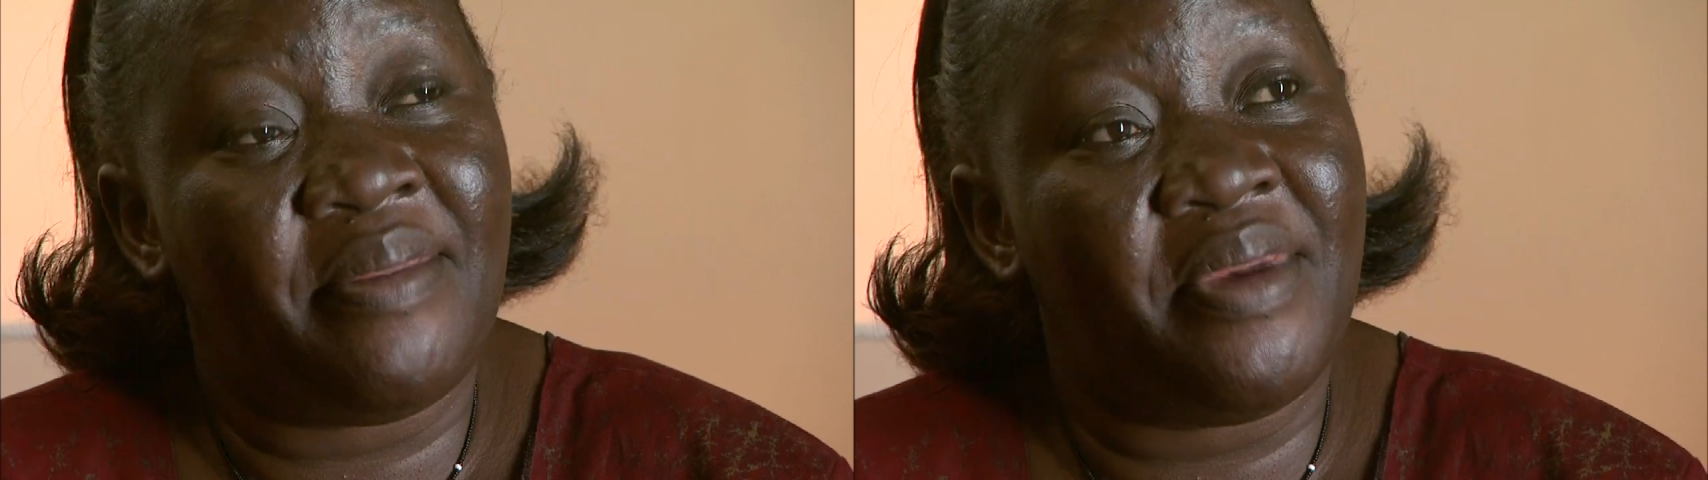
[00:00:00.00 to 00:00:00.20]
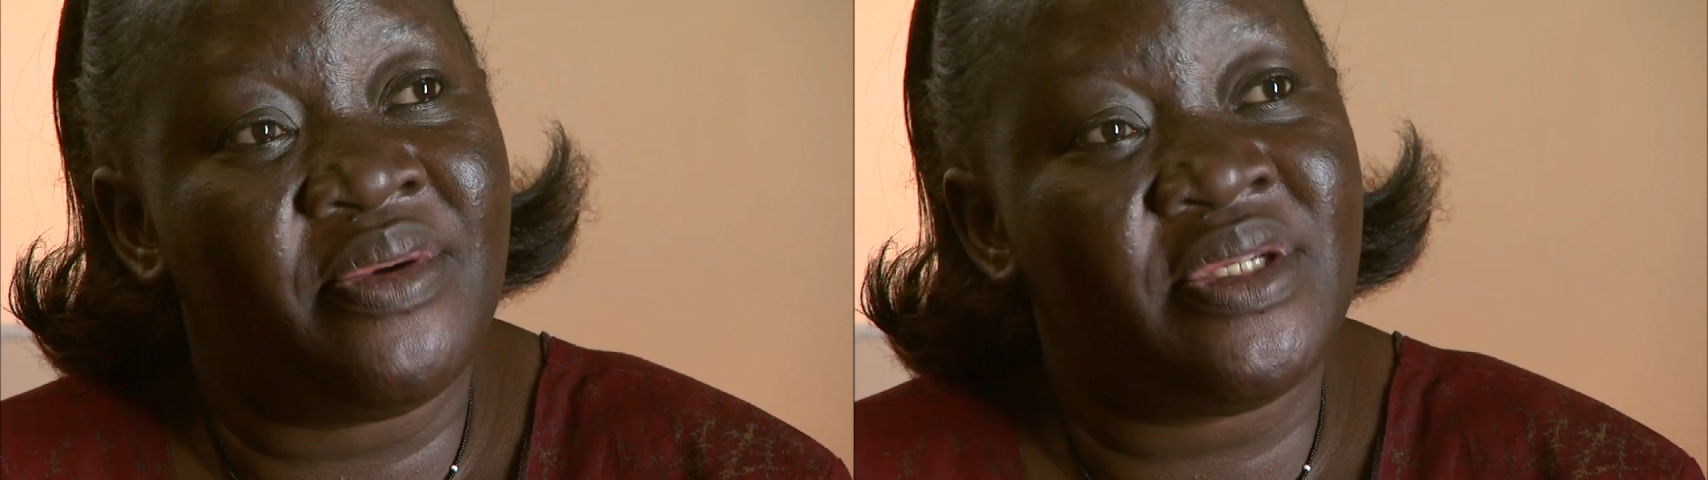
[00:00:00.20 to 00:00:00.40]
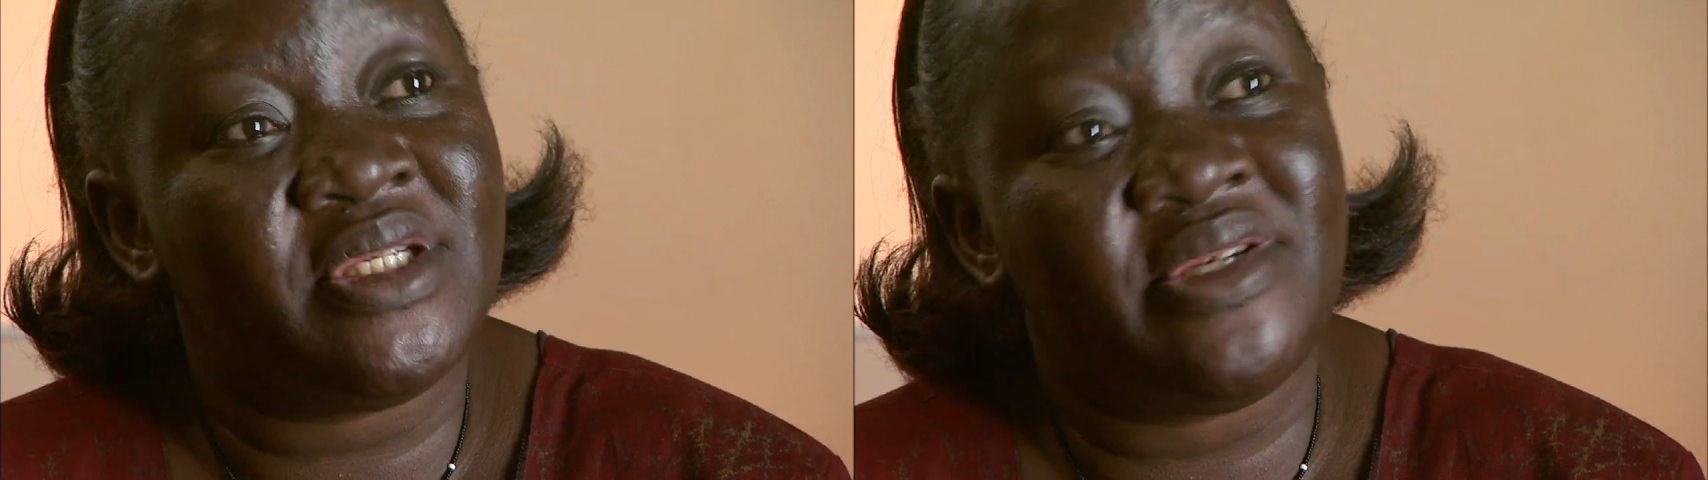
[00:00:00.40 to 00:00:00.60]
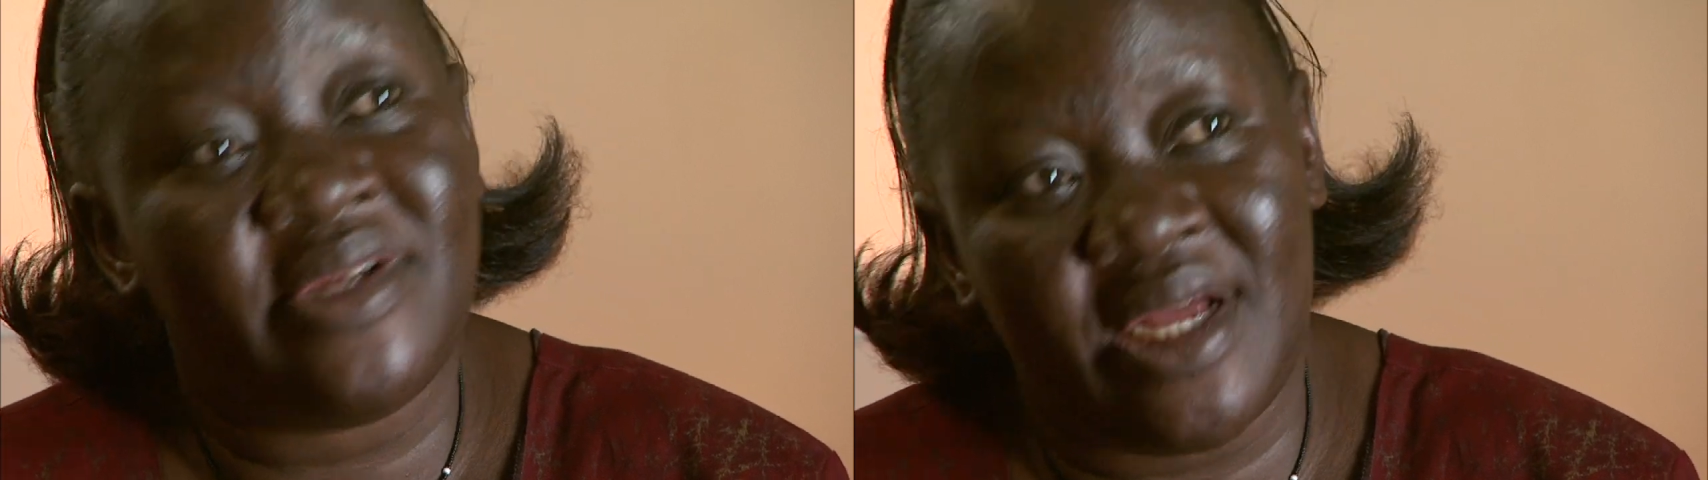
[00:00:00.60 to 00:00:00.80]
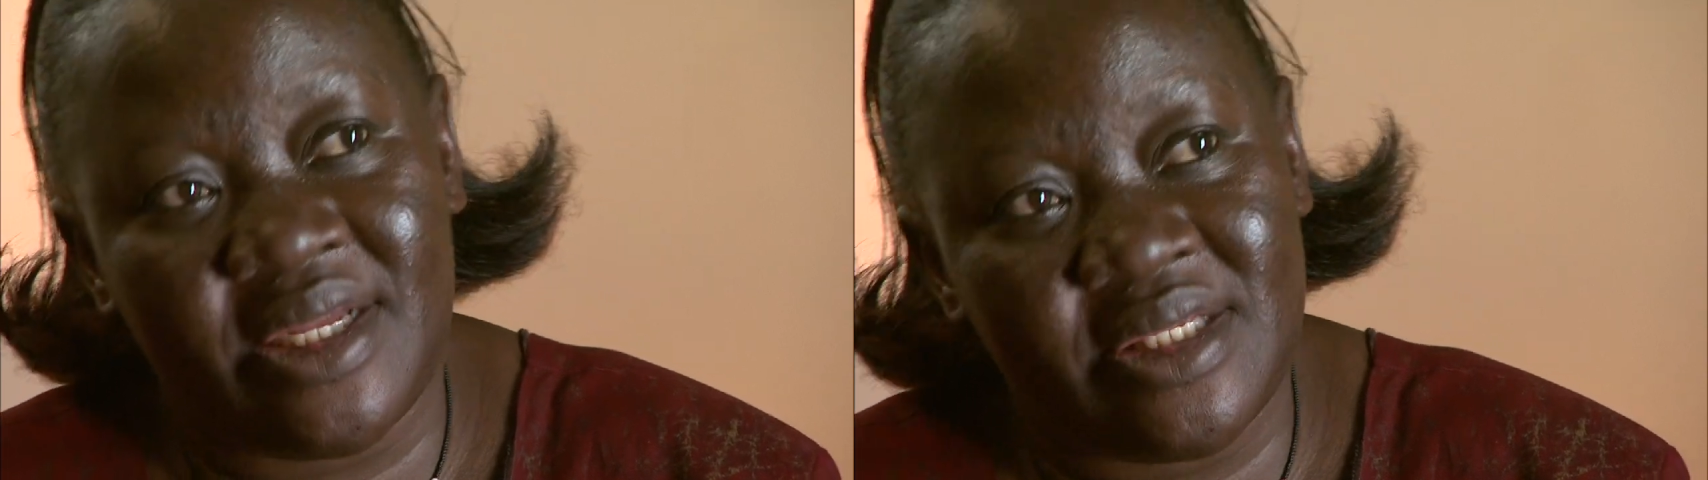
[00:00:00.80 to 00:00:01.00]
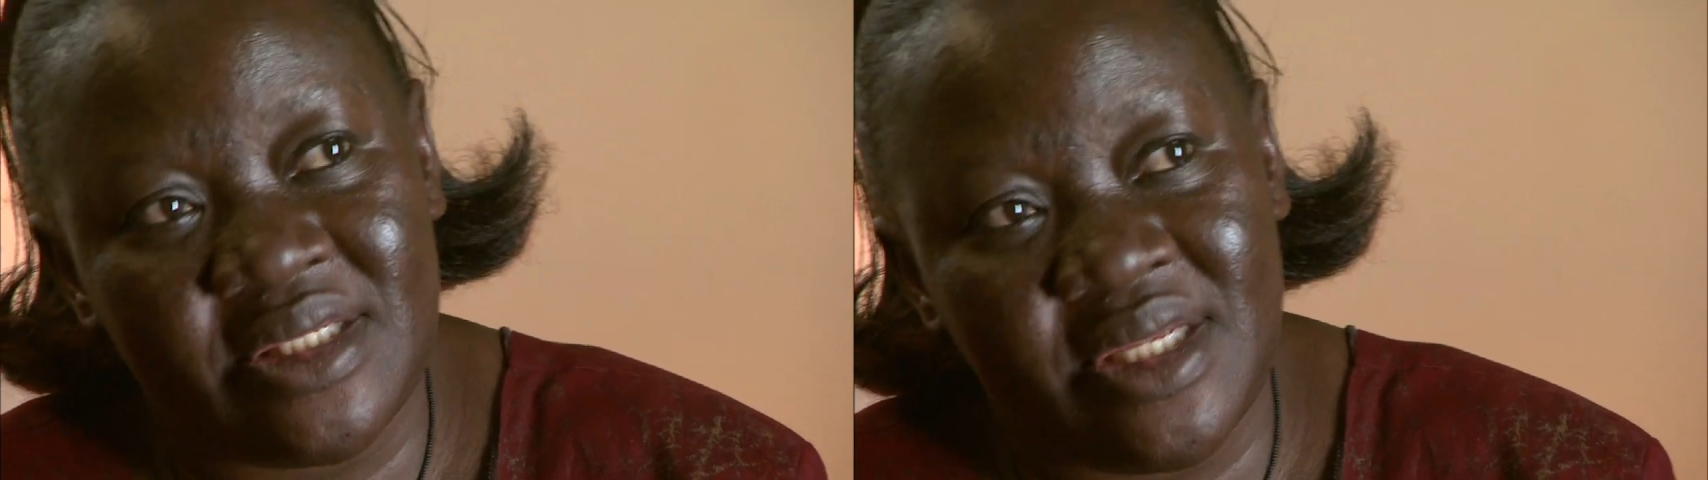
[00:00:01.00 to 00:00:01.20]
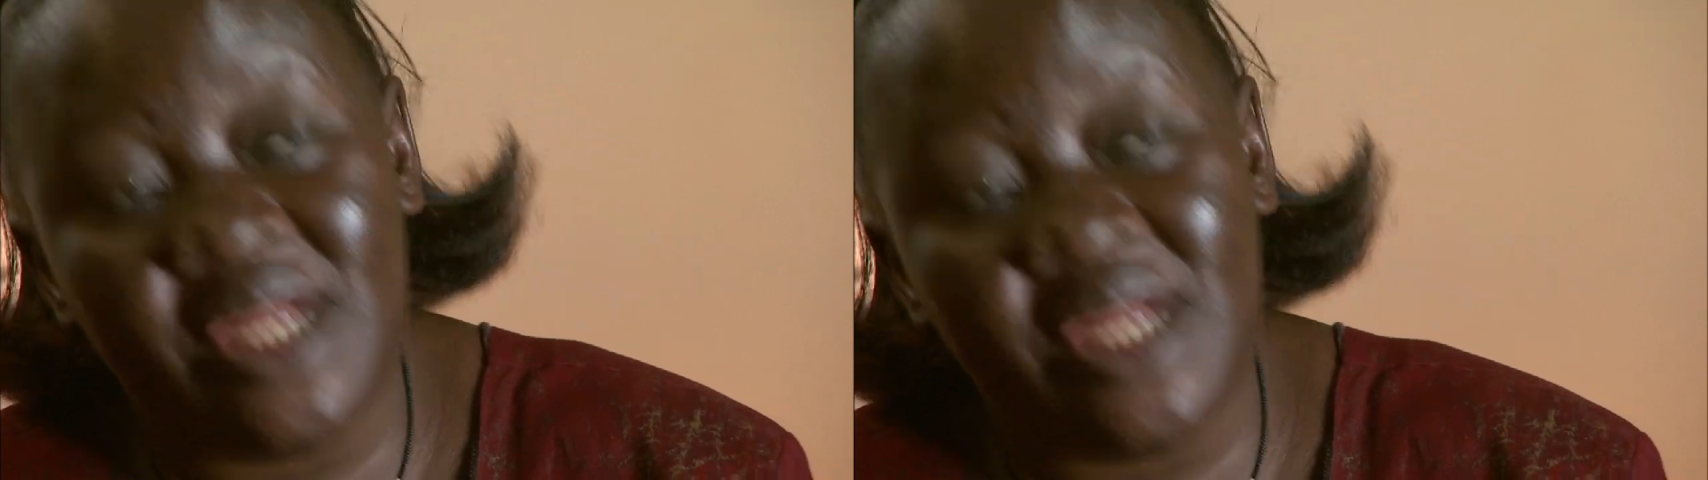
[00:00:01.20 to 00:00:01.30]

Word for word: about drugs.